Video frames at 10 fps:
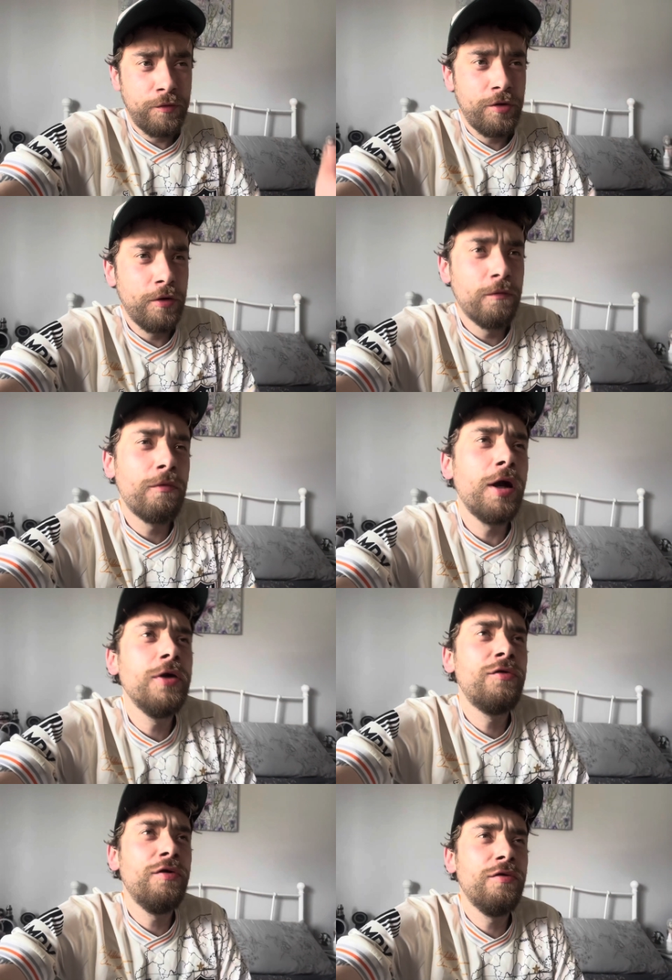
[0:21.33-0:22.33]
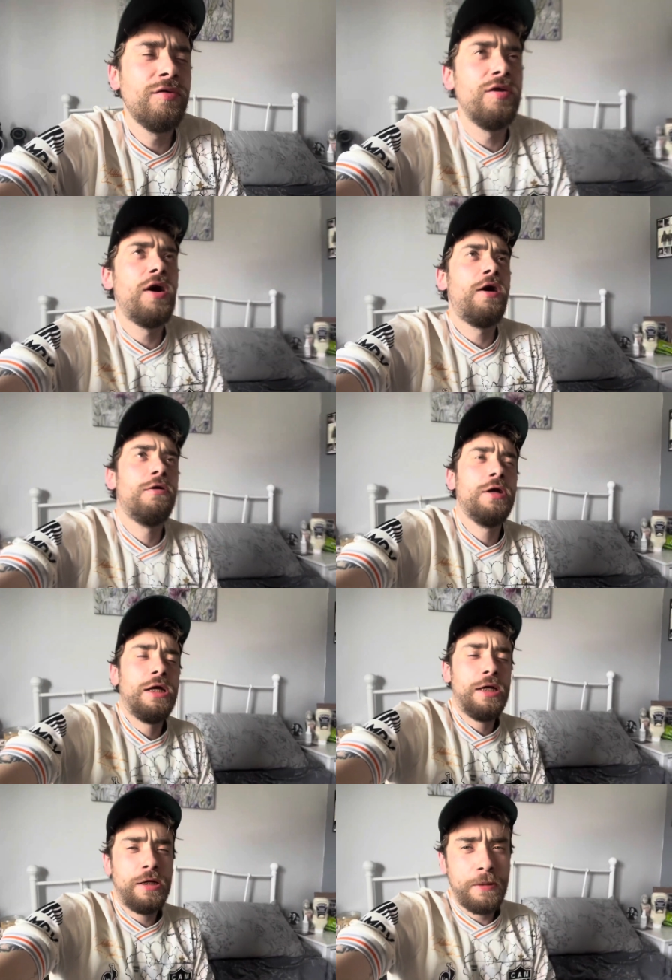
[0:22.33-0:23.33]
to Road to
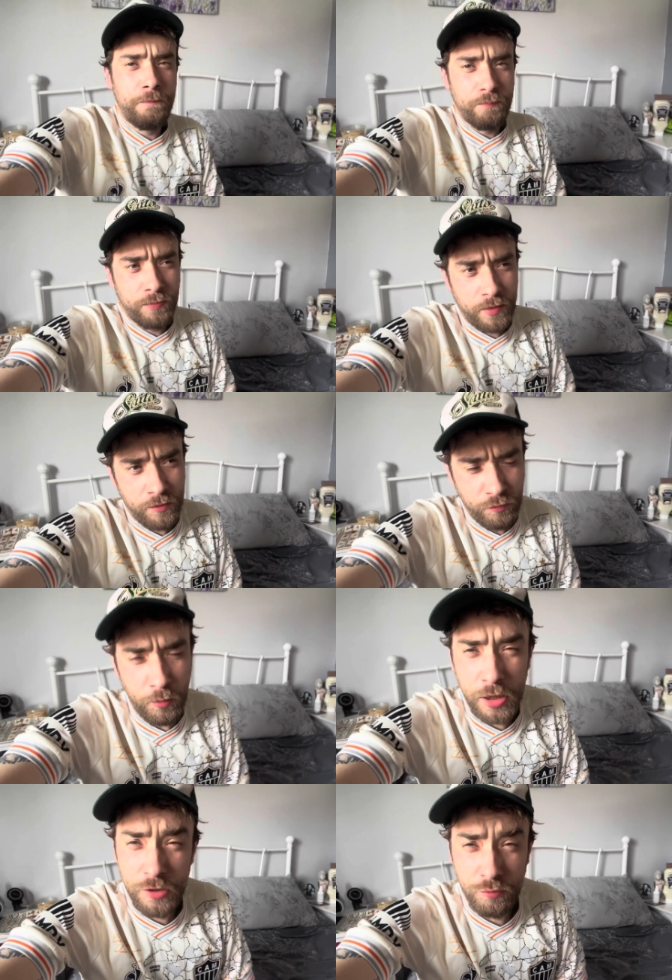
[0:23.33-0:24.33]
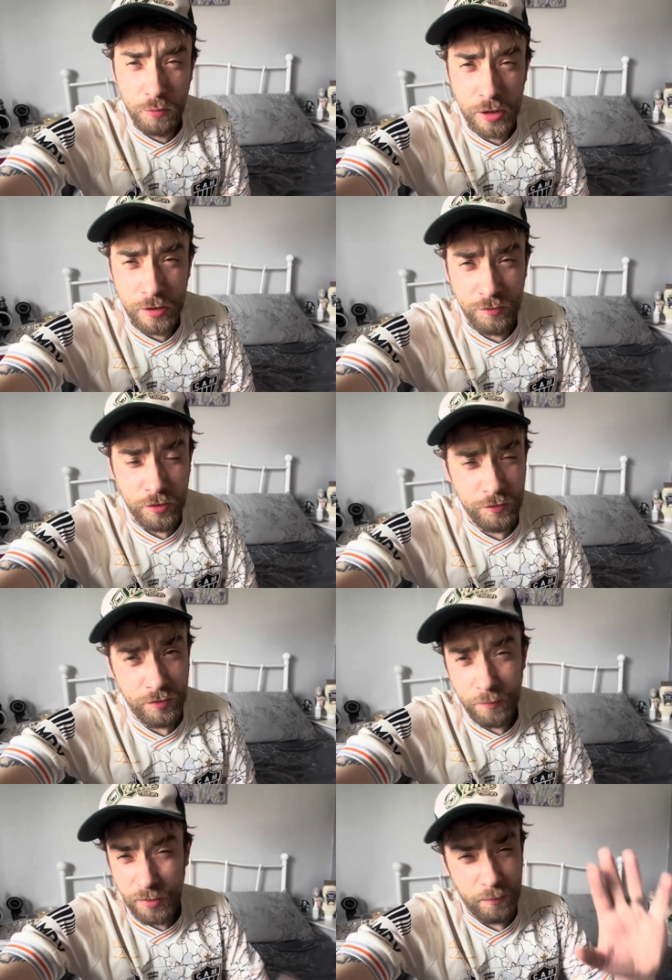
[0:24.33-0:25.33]
Sidari 2022,
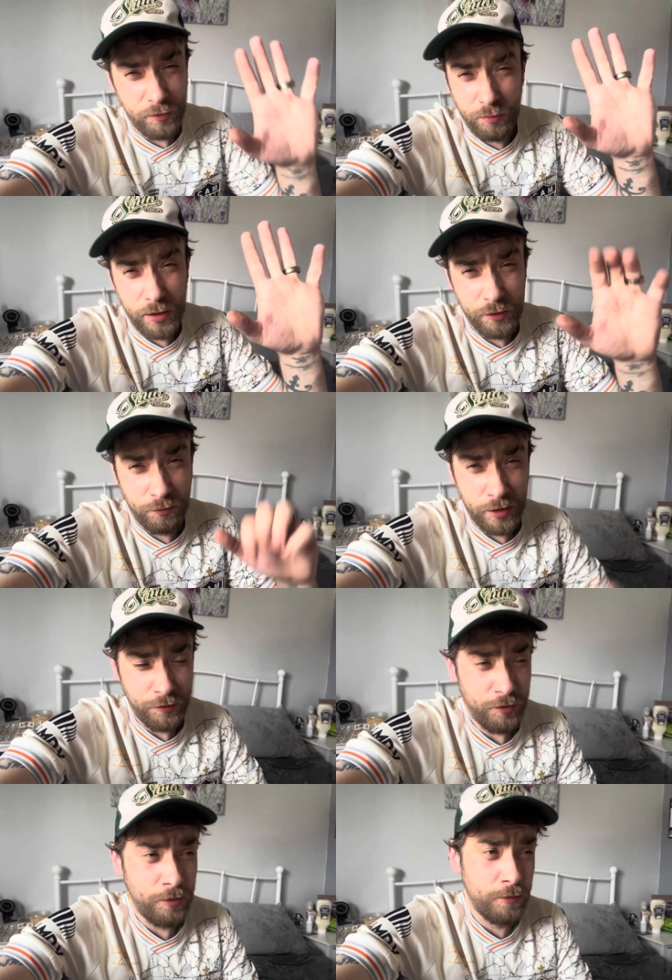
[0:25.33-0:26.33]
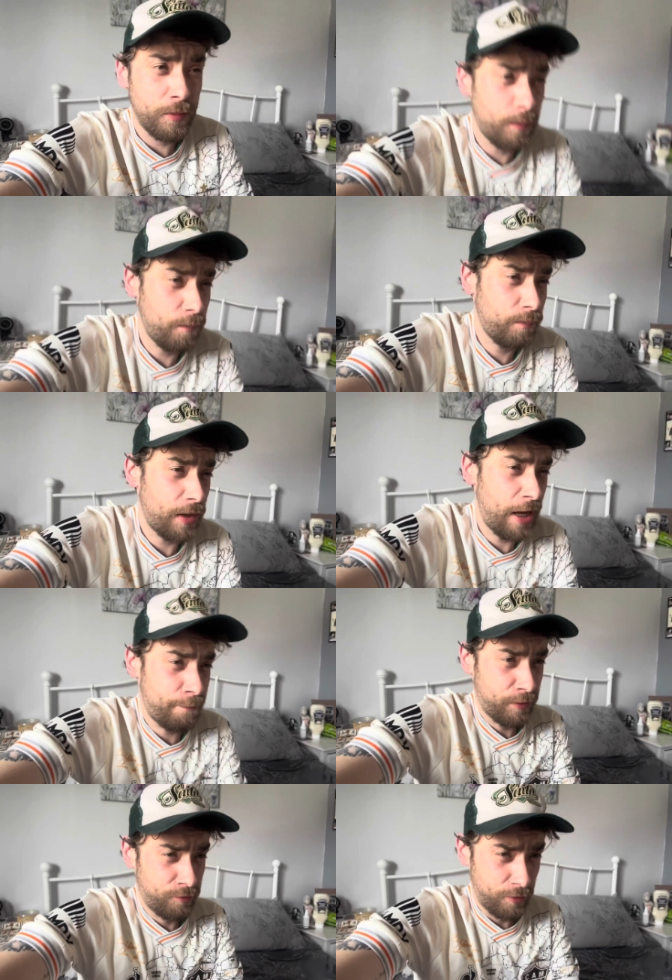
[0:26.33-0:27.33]
September 2022,
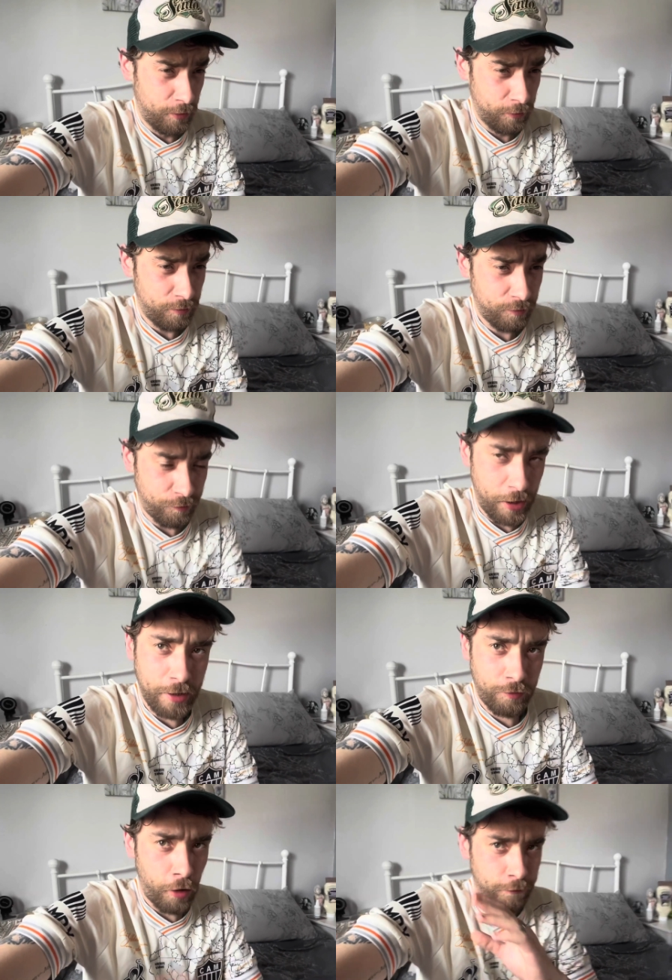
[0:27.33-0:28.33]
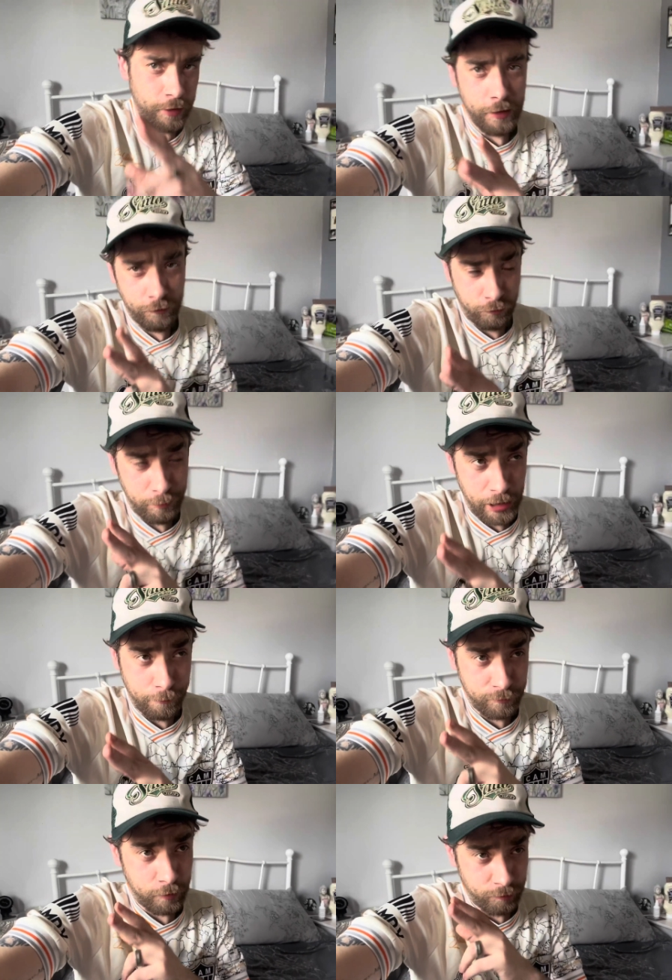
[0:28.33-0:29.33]
episode 6. Hopefully this will be
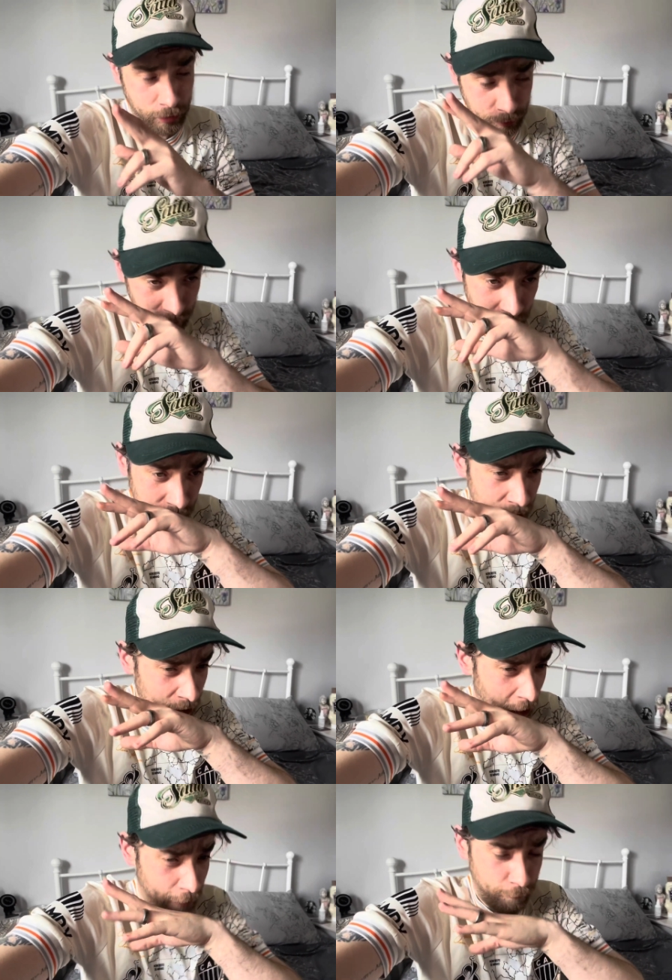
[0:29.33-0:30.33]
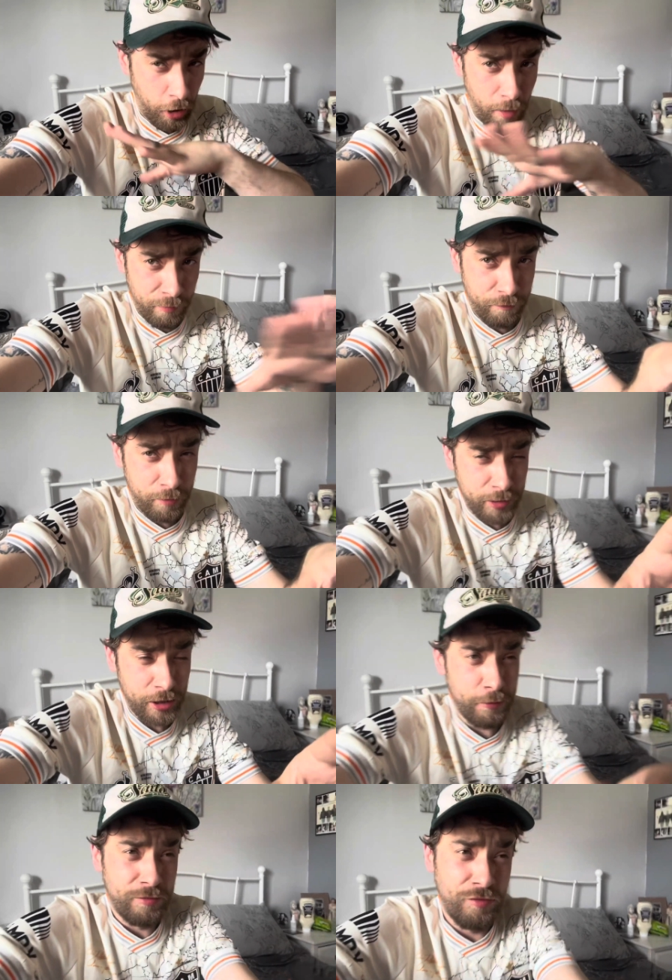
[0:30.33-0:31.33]
episode 6. If not, I'll be filming a
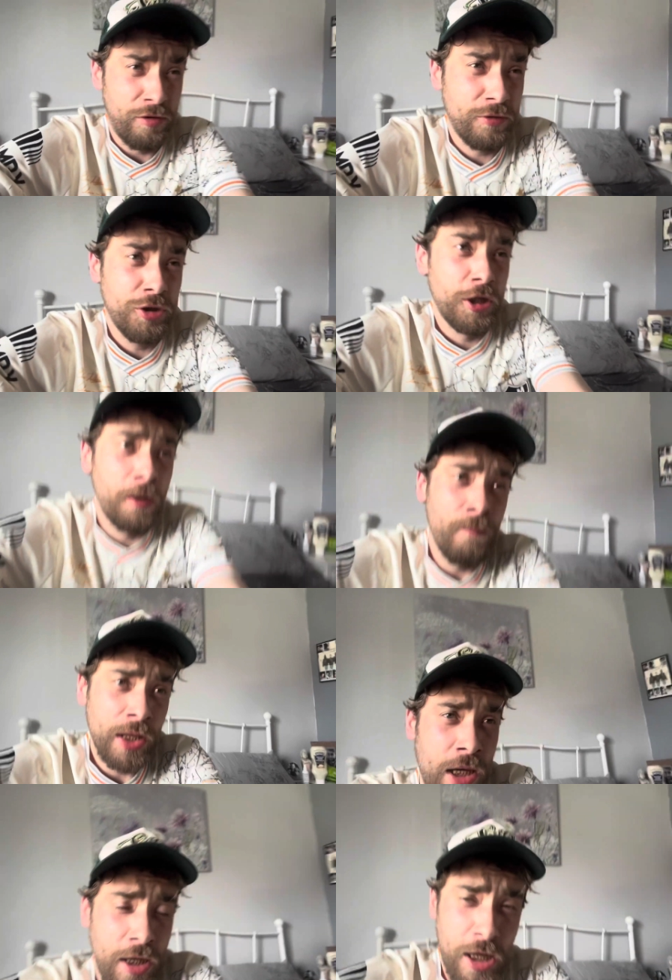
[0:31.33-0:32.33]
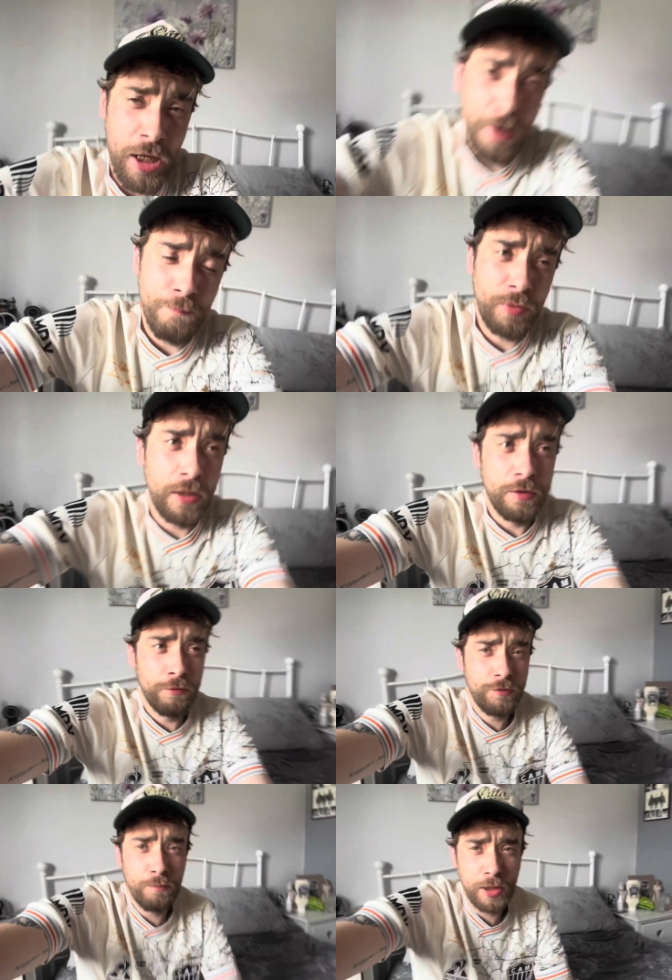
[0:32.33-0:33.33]
new introduction. The
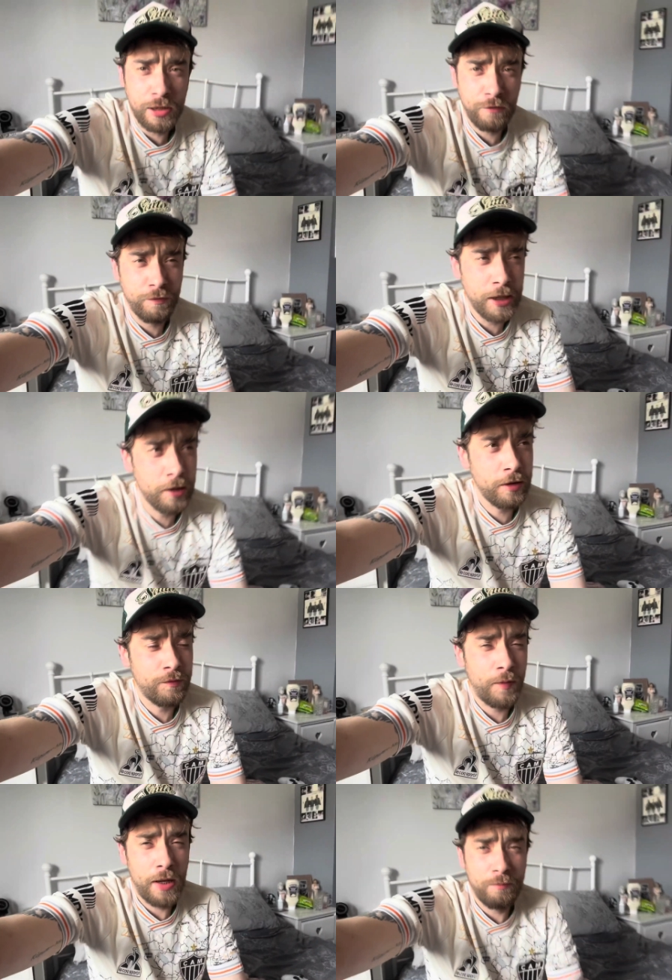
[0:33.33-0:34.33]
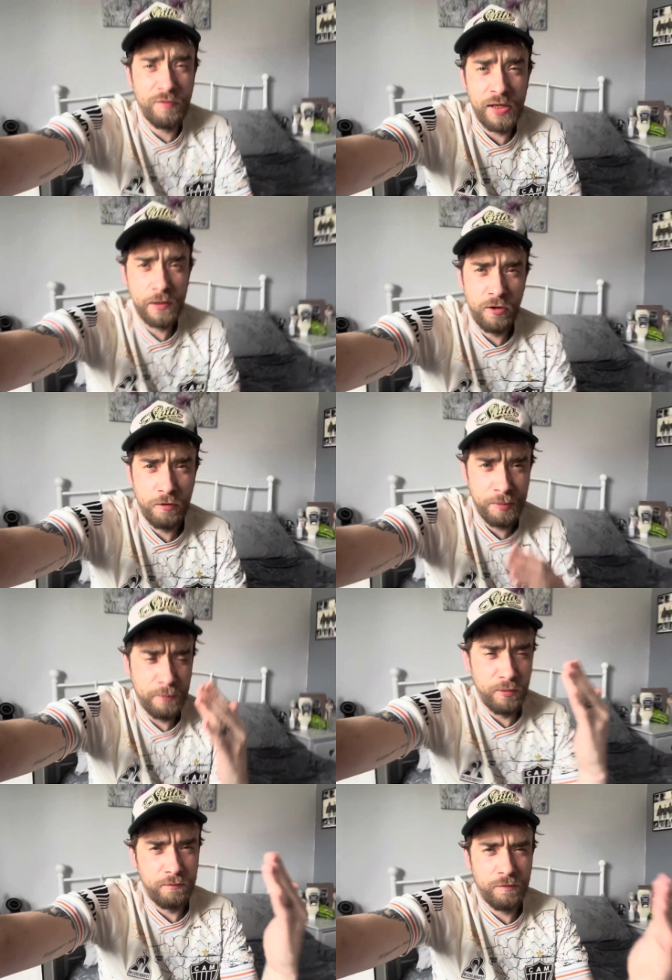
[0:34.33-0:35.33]
reason behind this video is that I'm seeing a lot of
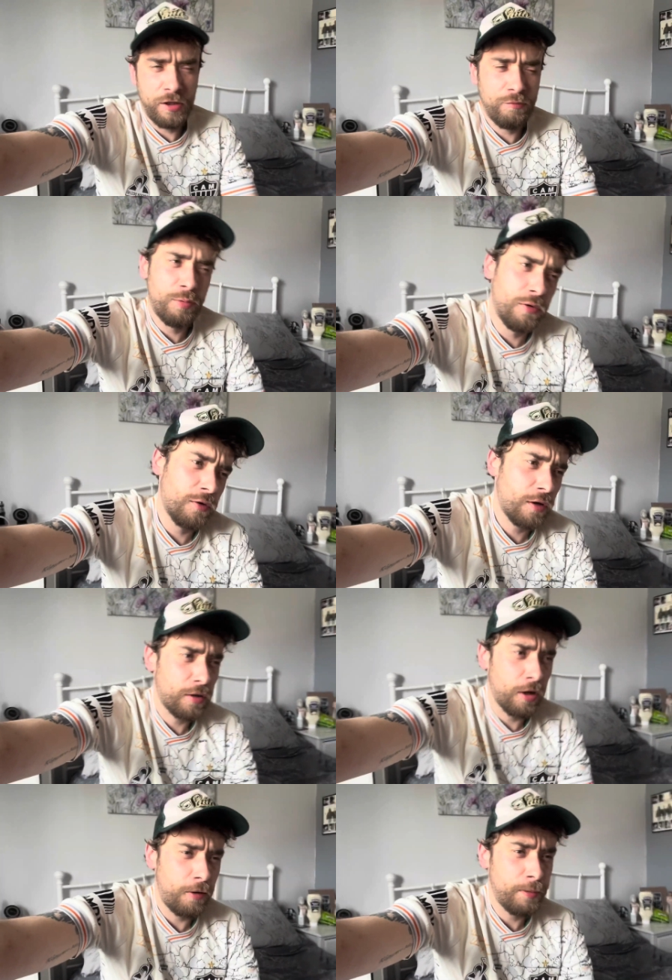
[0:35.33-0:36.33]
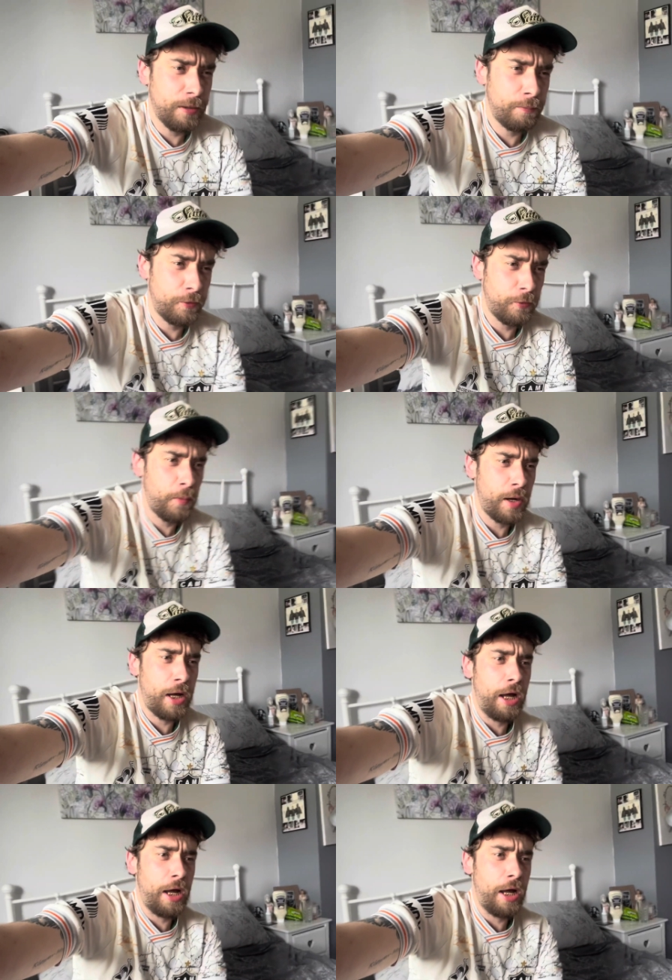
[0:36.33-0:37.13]
people on Facebook, a lot of people